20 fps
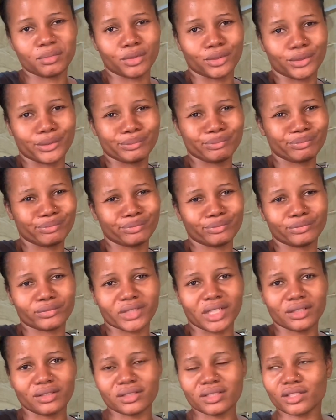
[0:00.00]

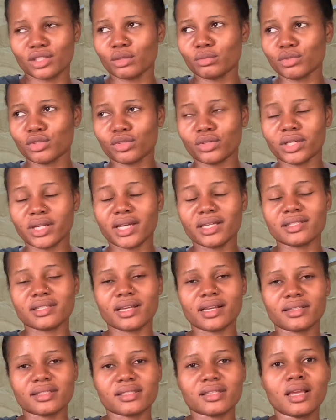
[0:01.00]
I don't think I'll be showing you guys
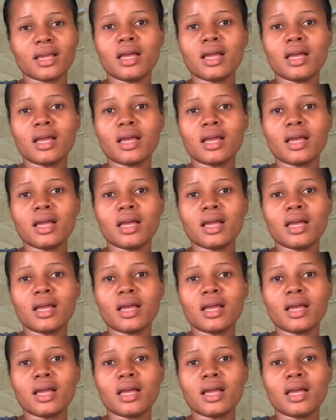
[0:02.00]
that.